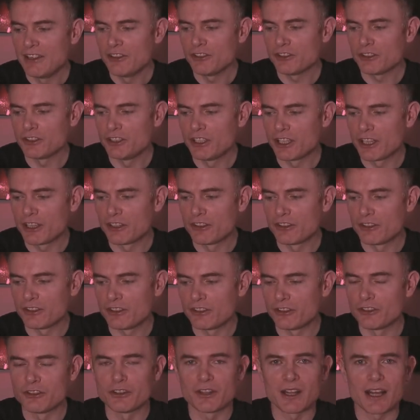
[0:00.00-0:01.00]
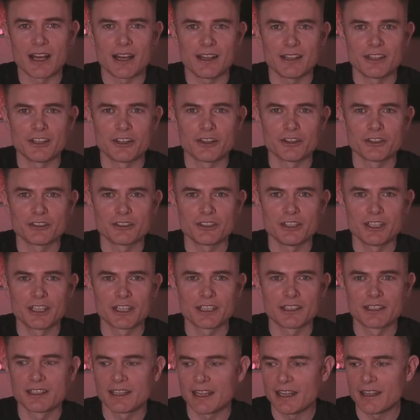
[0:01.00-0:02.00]
So you could do that. You
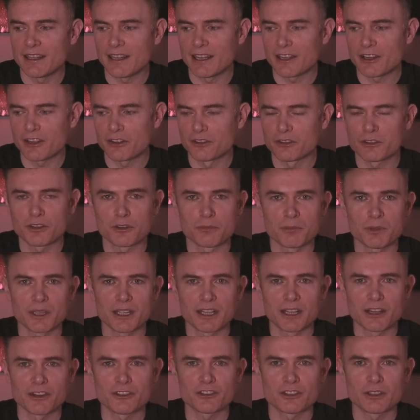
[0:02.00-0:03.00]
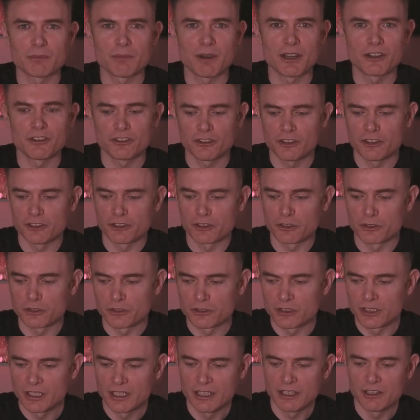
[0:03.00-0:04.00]
could get that completely customized to your
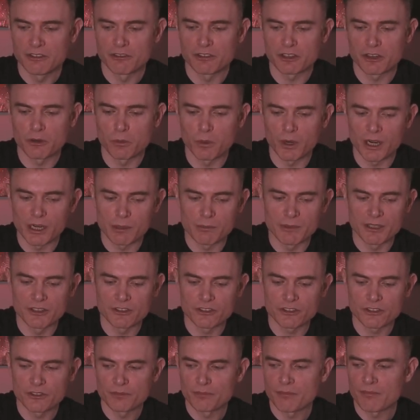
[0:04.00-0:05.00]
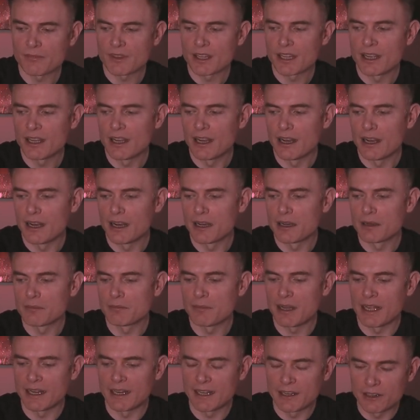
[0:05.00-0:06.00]
own requirements.
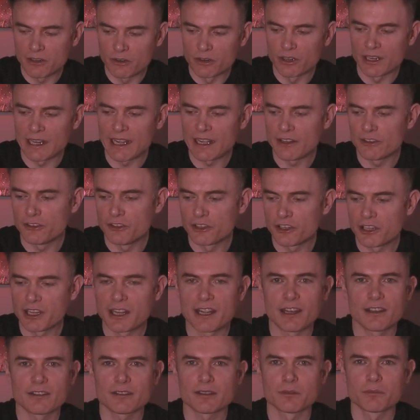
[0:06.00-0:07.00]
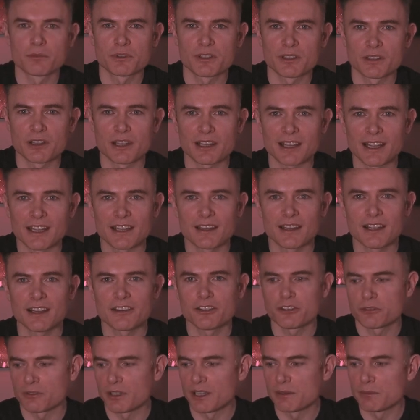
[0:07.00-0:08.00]
And then again, you could get something like
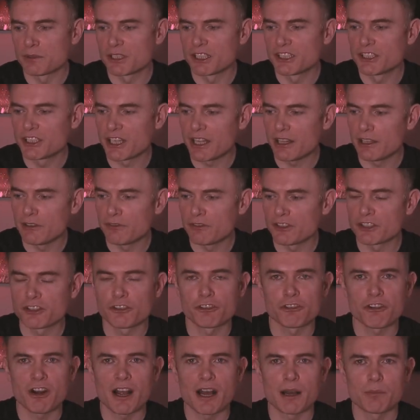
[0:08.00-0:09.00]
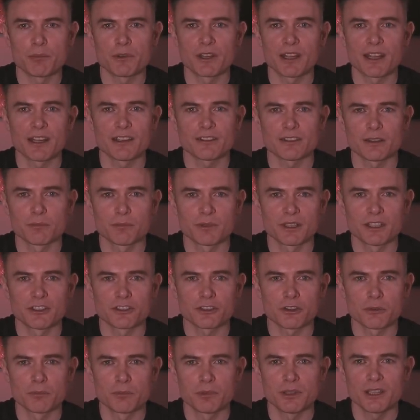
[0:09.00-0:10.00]
this, like with a Jellyfish strap. You get something
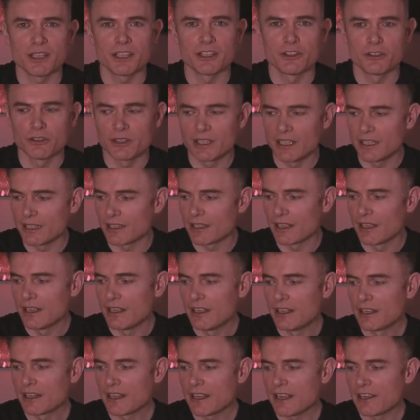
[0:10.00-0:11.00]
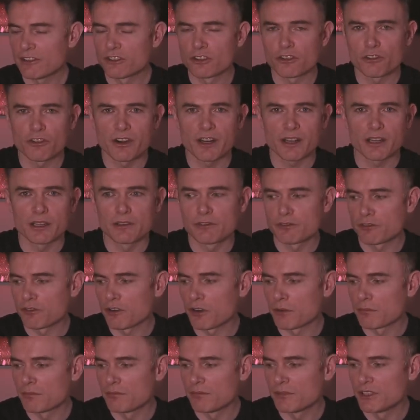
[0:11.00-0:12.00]
that's completely unique. Get it directly
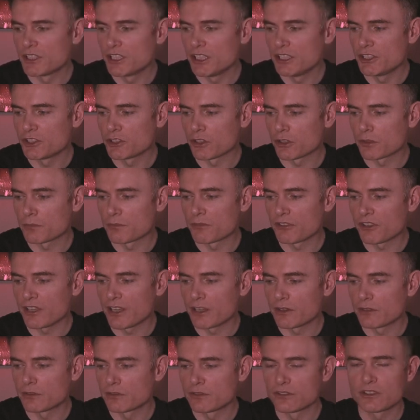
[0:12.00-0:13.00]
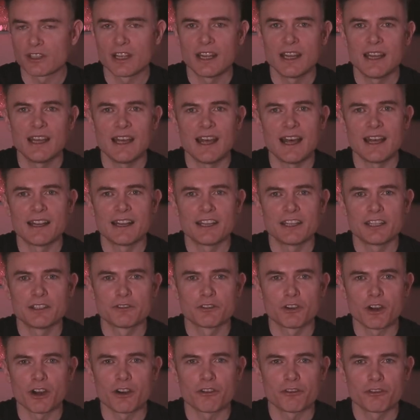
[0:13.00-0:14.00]
from G-Shock themselves, and then
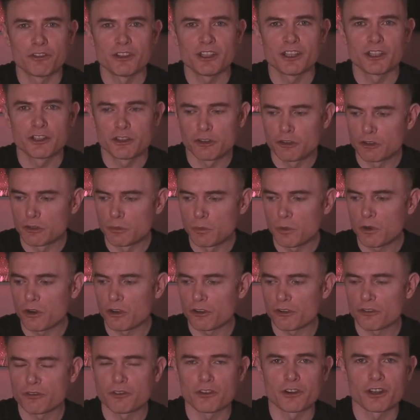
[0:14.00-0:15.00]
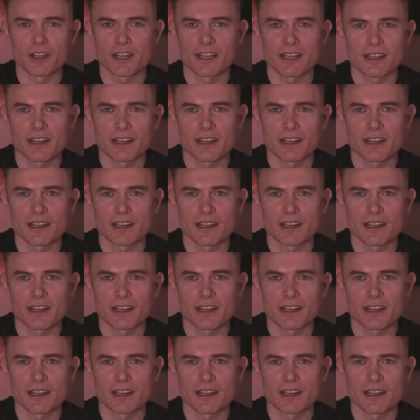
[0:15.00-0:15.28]
you've got a really cool watch for